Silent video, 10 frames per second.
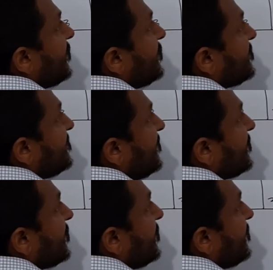you see
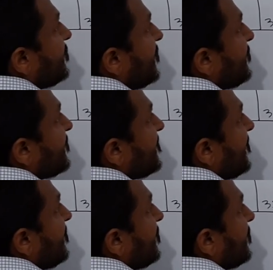
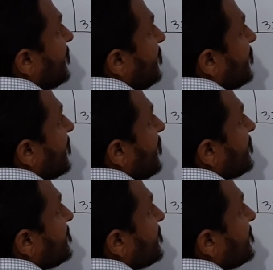33%, you can
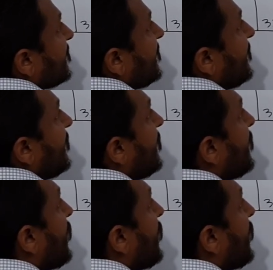also say